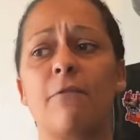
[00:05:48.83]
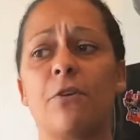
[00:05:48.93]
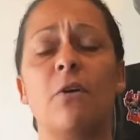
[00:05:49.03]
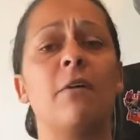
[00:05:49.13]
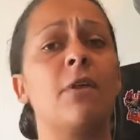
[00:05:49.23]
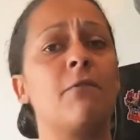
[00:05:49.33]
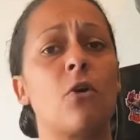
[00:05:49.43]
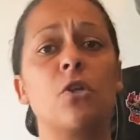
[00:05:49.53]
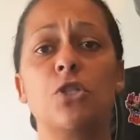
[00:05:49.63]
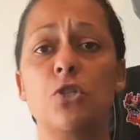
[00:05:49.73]
And of course
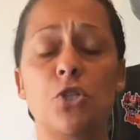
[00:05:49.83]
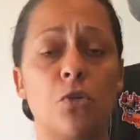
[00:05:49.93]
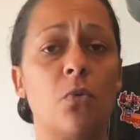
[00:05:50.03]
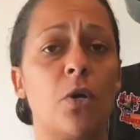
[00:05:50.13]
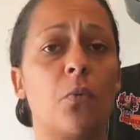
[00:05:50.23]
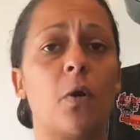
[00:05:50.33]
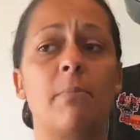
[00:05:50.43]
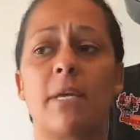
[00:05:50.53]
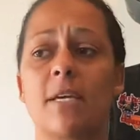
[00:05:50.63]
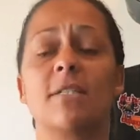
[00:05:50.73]
you do want to worry,
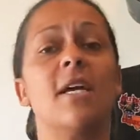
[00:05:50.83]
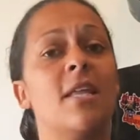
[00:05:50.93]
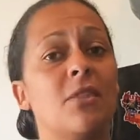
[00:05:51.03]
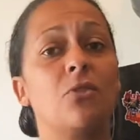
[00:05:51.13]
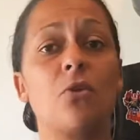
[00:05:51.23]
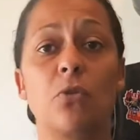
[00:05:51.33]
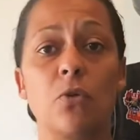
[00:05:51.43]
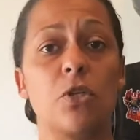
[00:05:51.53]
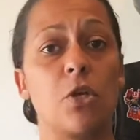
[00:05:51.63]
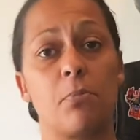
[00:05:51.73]
because those are
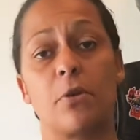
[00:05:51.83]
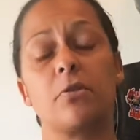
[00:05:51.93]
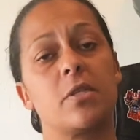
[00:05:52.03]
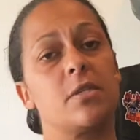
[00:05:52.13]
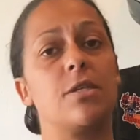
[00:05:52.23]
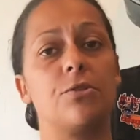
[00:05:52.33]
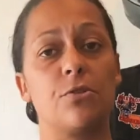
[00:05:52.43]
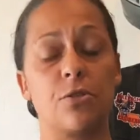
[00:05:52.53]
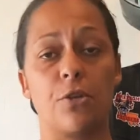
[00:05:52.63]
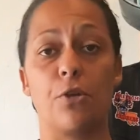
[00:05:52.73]
your brothers and sisters
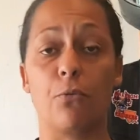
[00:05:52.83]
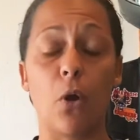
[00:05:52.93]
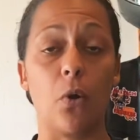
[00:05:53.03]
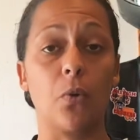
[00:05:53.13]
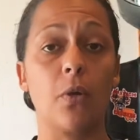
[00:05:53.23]
on the road.